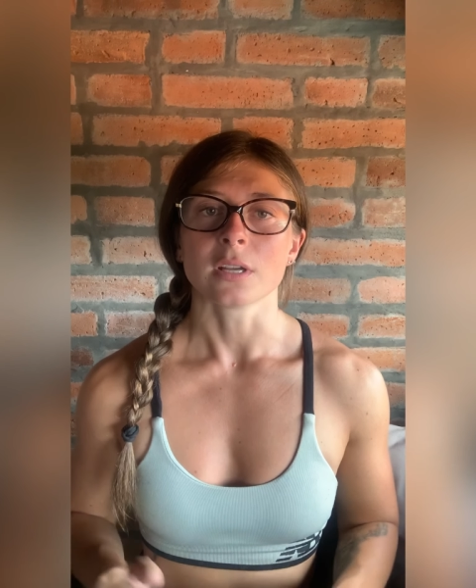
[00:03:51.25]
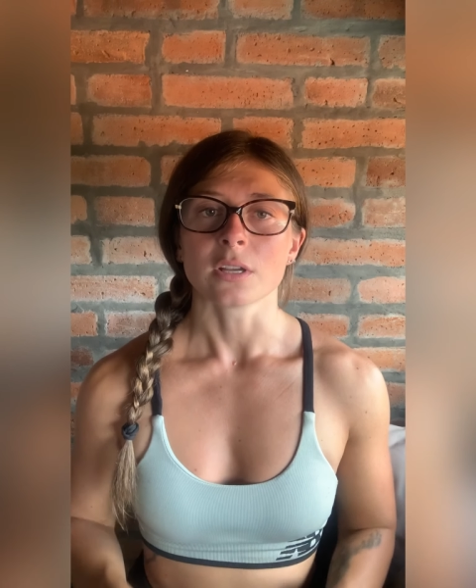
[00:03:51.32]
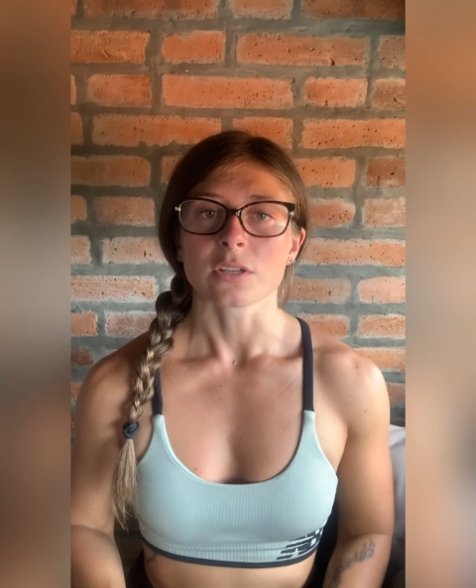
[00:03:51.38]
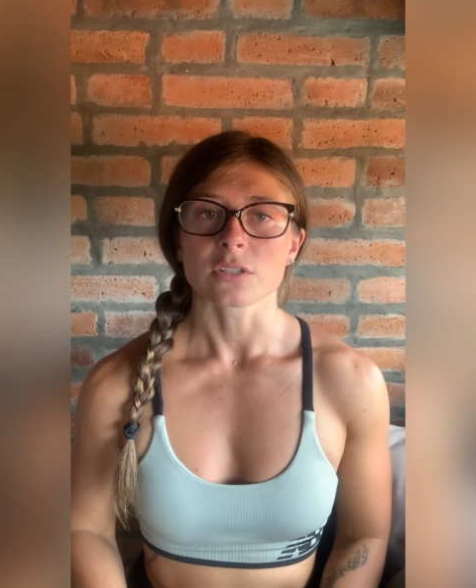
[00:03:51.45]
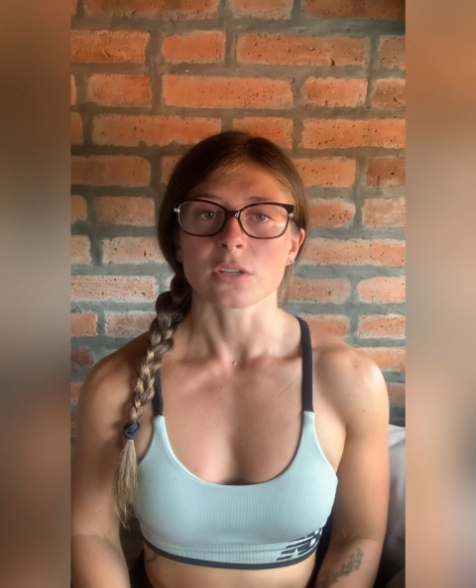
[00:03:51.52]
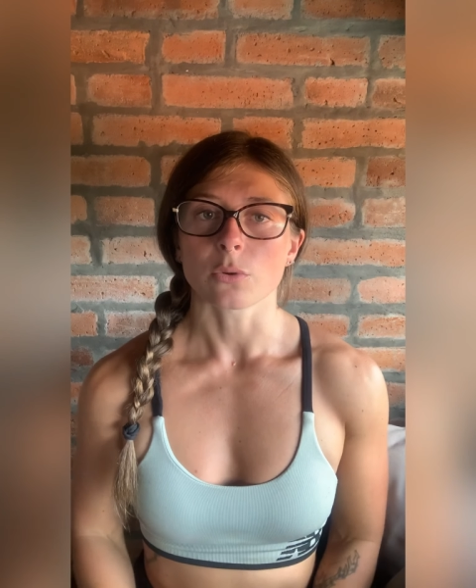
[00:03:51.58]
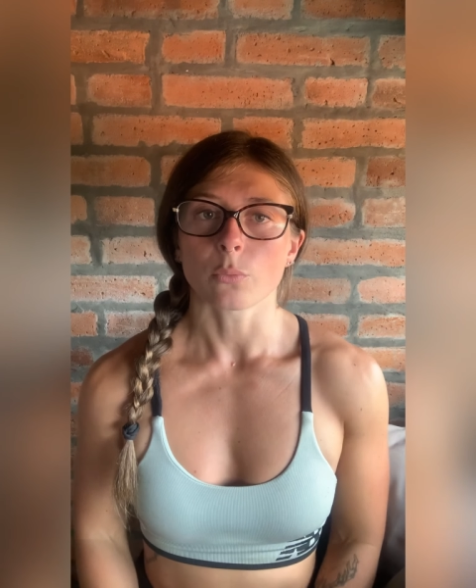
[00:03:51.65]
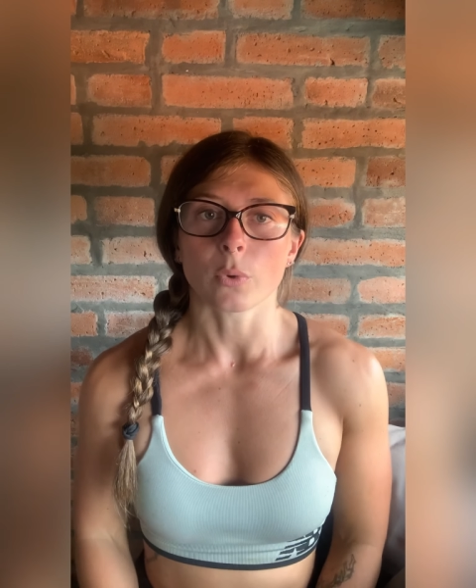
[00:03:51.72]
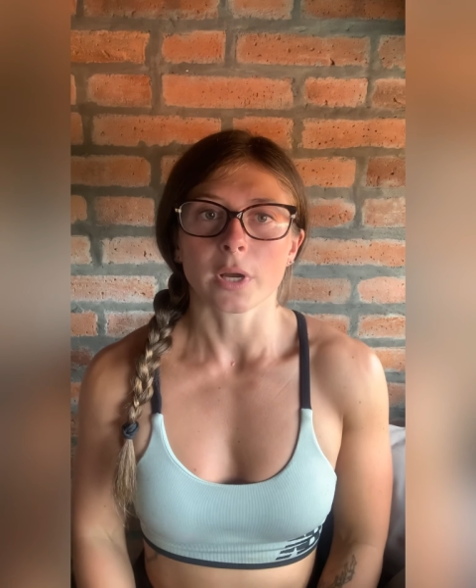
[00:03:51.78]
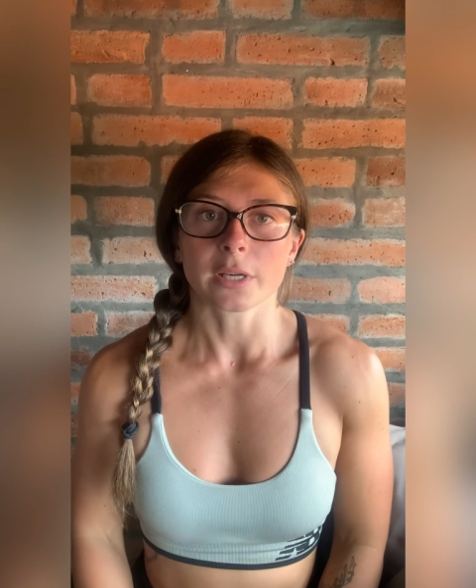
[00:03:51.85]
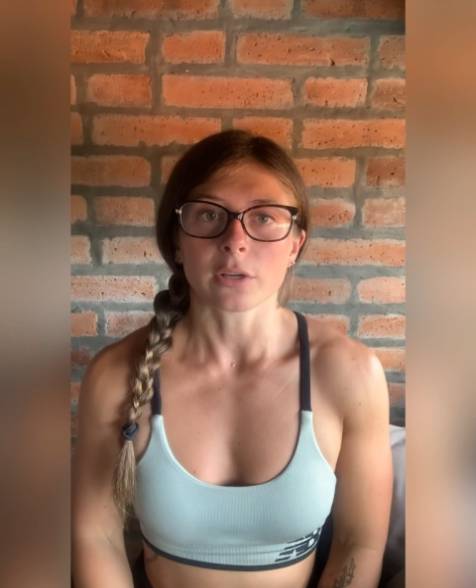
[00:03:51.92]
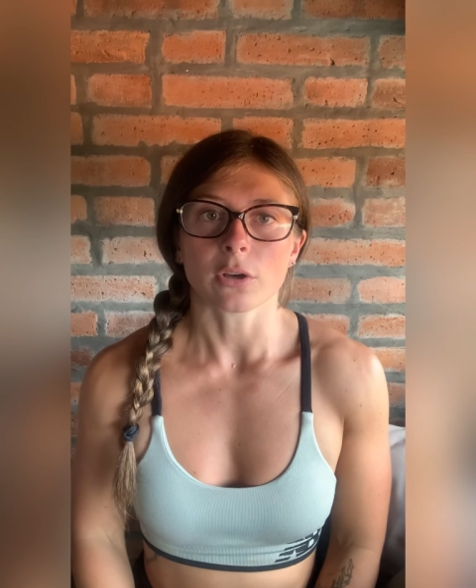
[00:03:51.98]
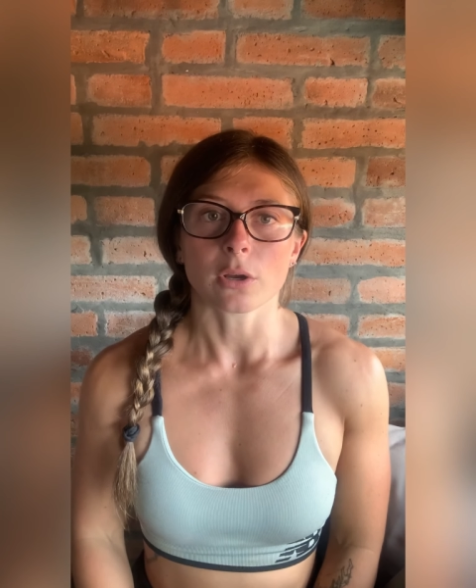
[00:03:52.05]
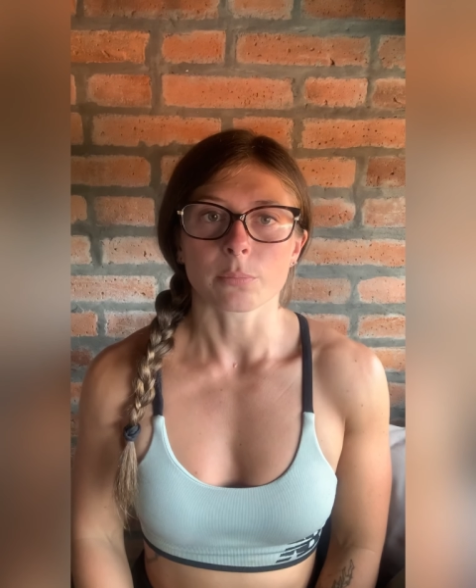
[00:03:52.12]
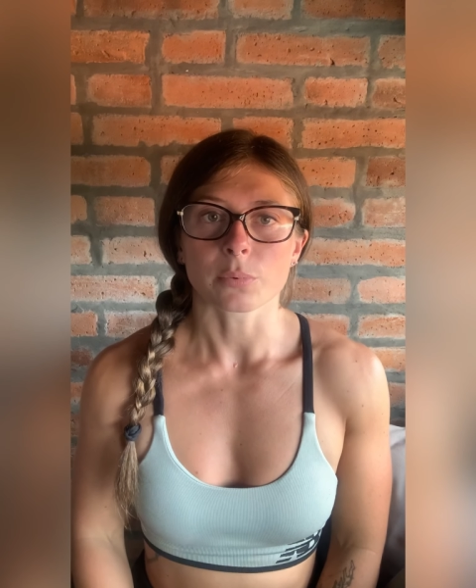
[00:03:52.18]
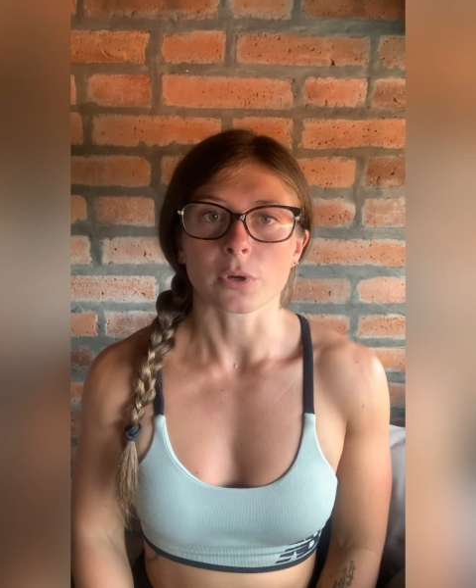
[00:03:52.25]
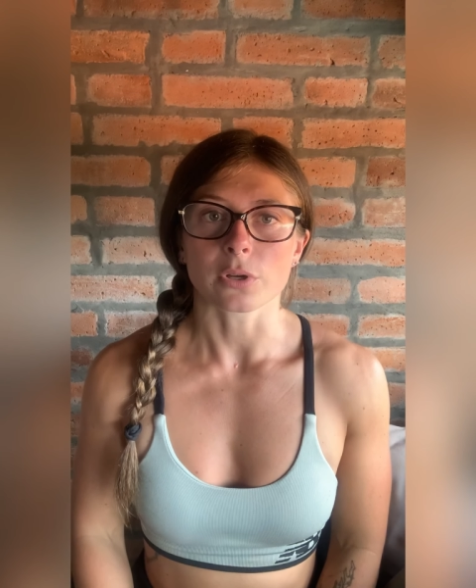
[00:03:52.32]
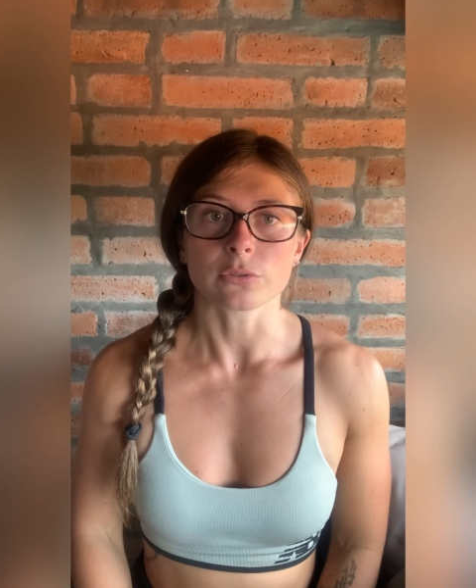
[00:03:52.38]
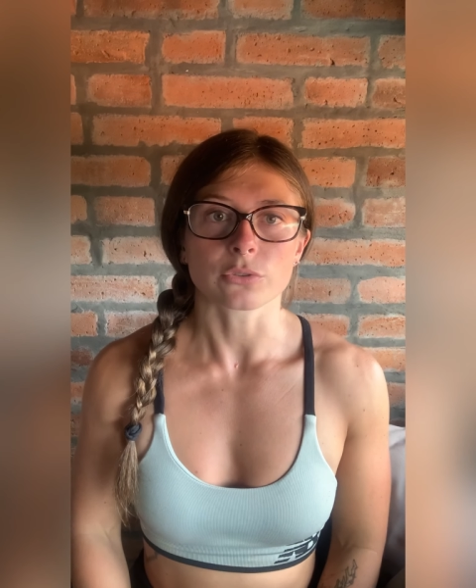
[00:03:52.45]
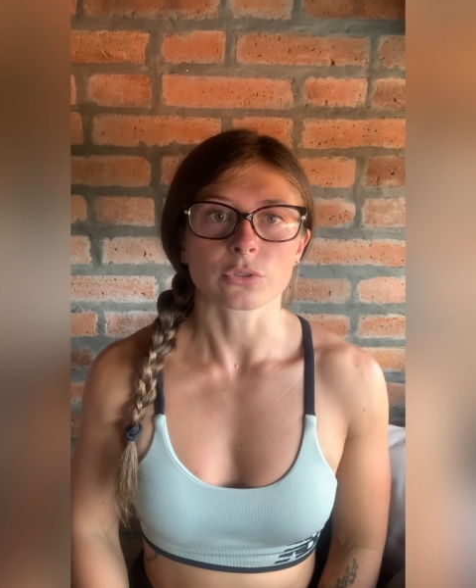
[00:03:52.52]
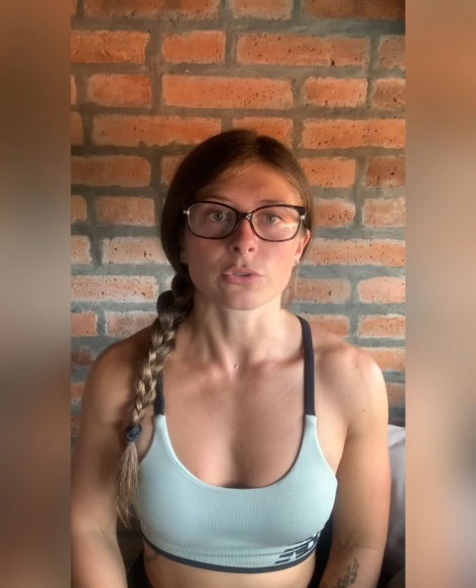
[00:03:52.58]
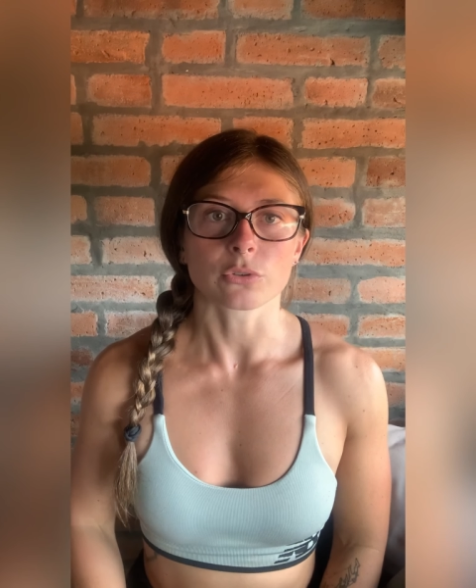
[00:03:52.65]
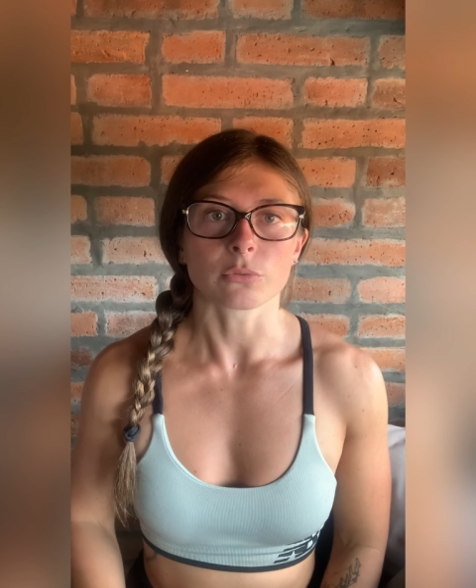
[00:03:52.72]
So why not approach your